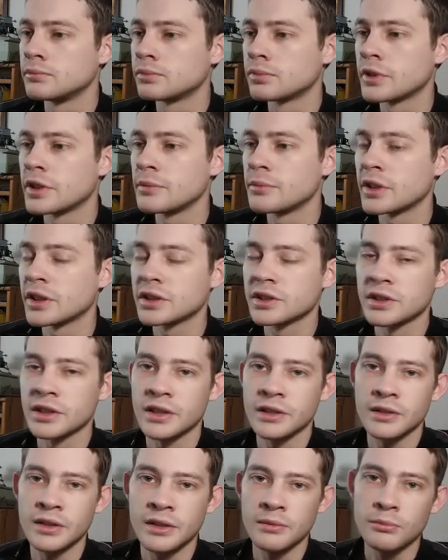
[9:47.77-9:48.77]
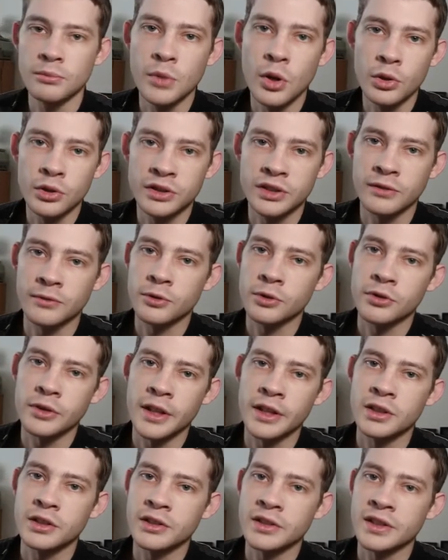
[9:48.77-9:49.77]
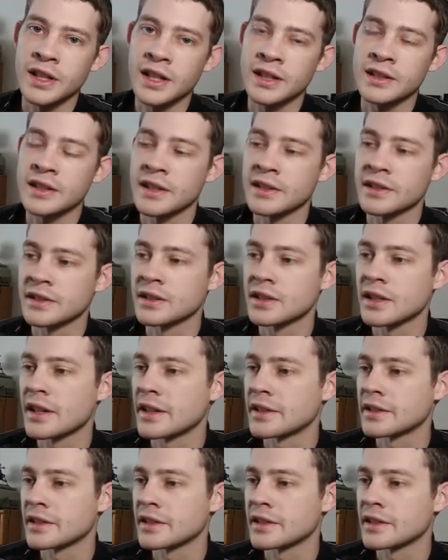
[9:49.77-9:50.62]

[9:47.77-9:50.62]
pretty much in most of creator sets as